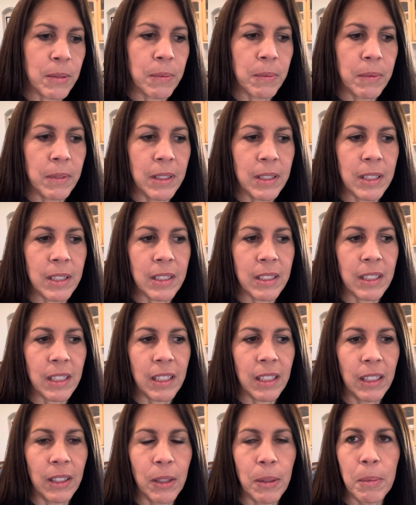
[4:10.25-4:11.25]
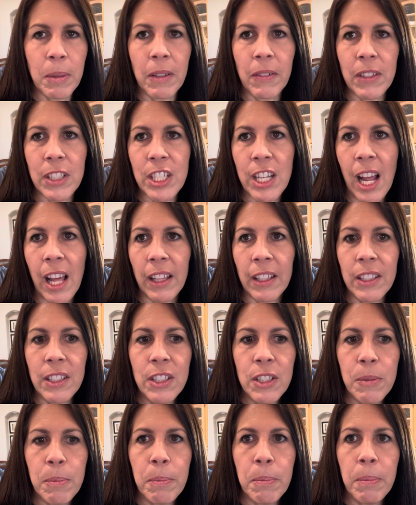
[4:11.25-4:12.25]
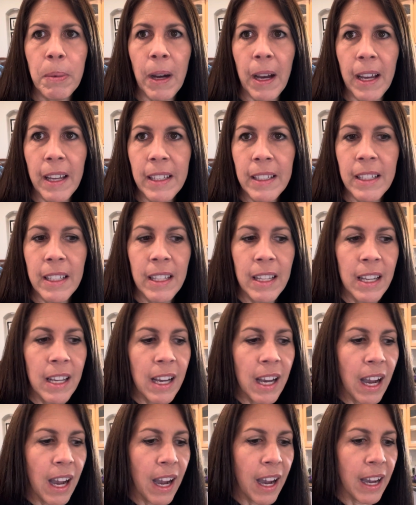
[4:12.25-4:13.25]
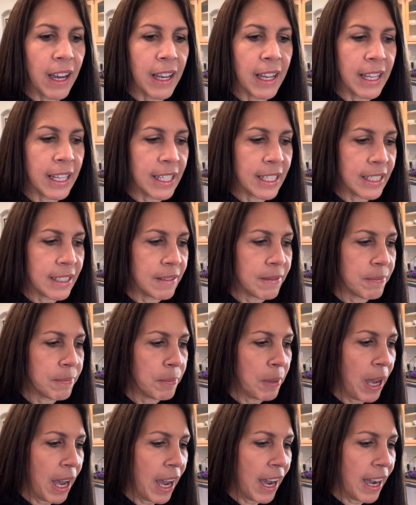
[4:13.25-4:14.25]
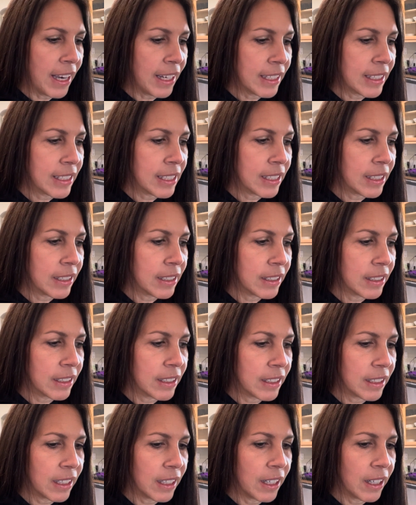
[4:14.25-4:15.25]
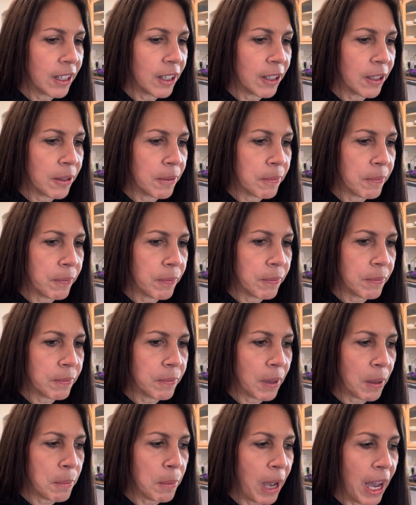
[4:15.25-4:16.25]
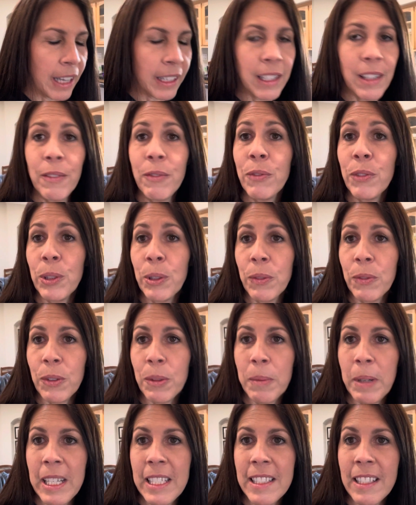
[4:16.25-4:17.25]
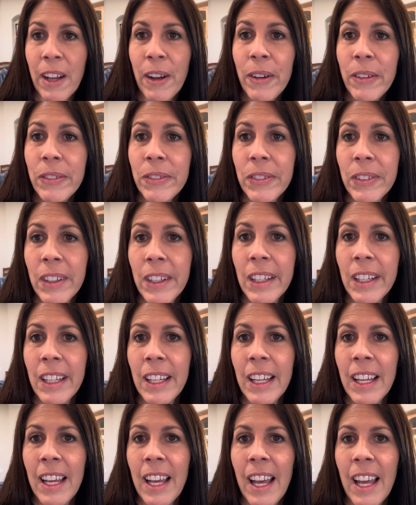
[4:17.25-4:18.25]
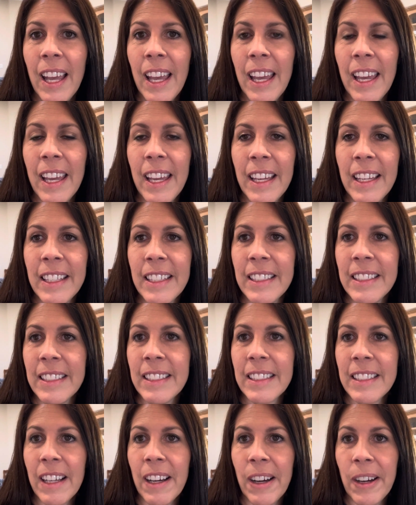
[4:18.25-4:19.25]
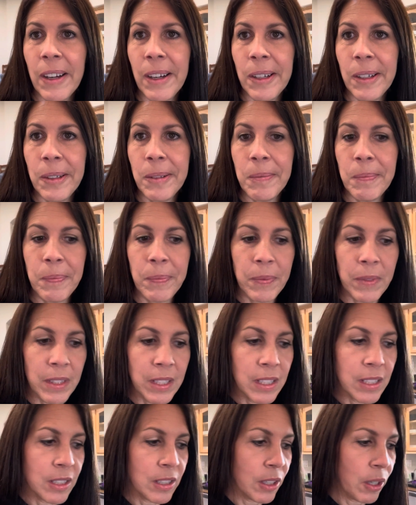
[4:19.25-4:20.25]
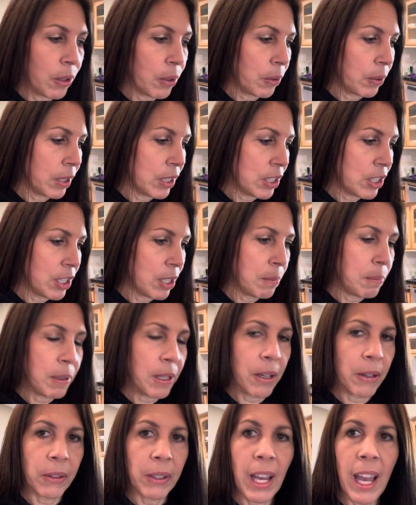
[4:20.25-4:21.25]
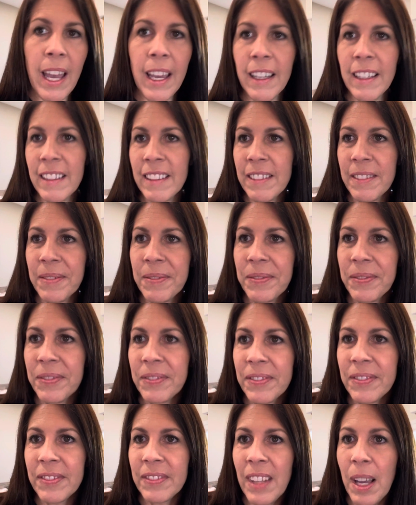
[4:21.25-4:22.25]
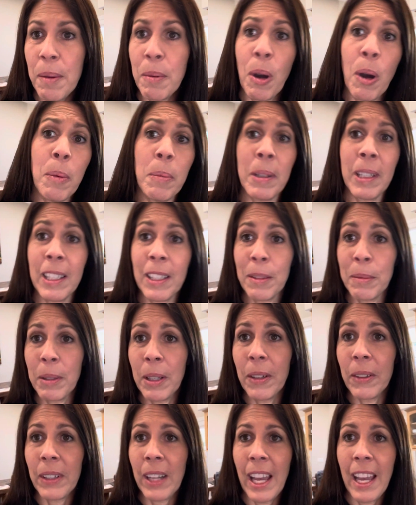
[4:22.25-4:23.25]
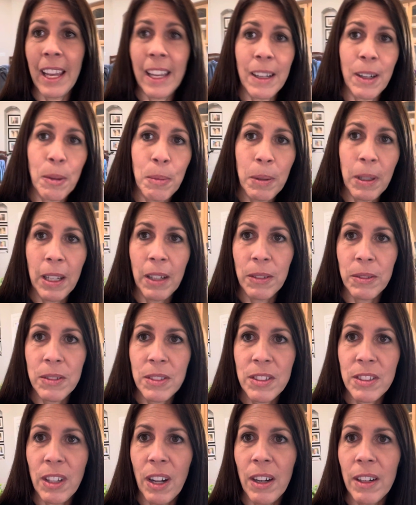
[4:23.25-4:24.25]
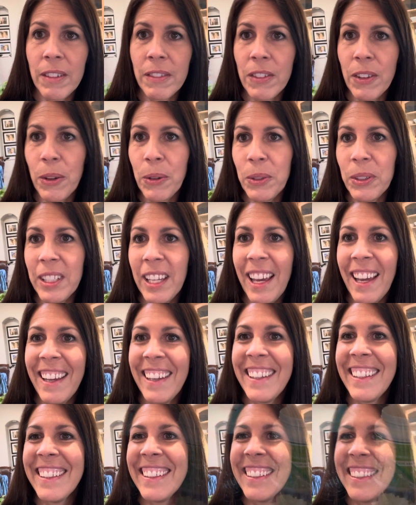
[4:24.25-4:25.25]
It's a little bit of a challenge, but I packed, I'm packing food for myself, and so it should be okay. I'm hoping it'll be okay, hoping I don't starve the whole day.